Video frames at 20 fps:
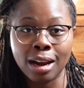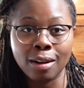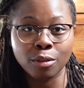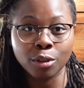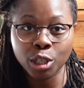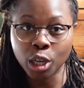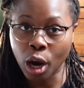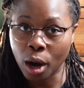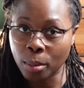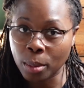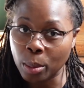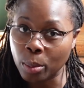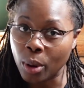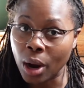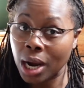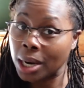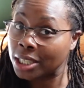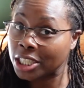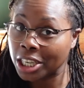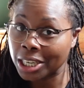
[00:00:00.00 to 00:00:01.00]
every garment
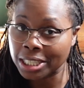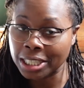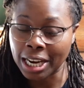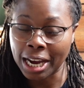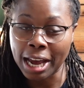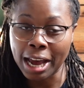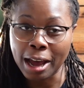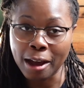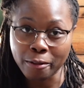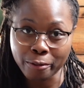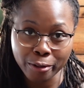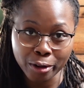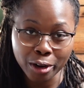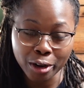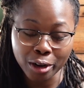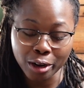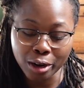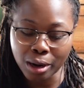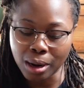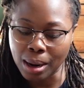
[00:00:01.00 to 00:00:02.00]
project I
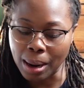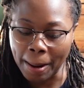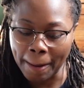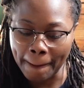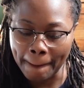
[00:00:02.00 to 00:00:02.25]
ever